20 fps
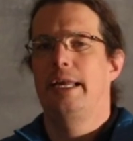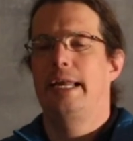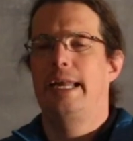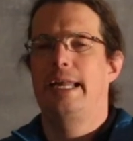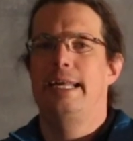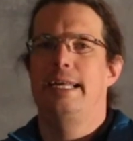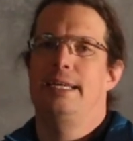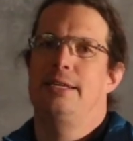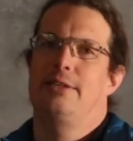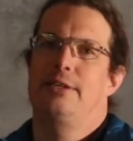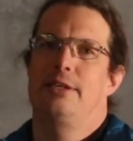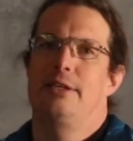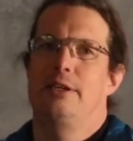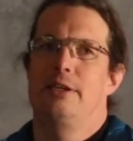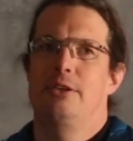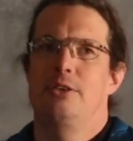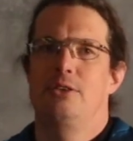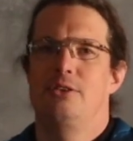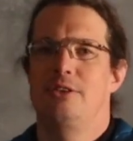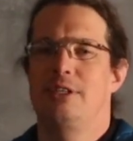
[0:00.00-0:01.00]
8,
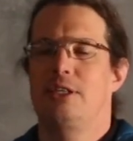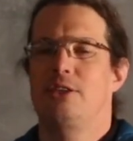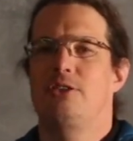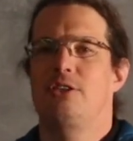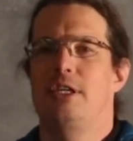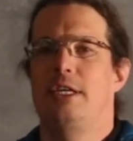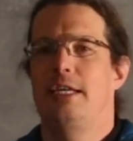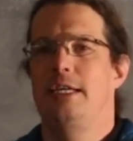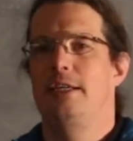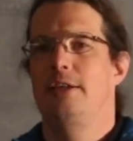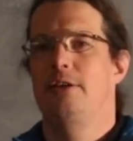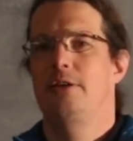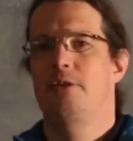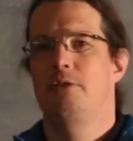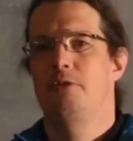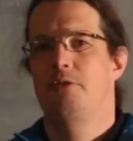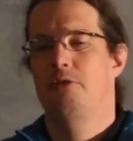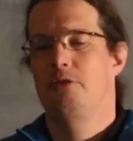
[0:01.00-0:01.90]
16,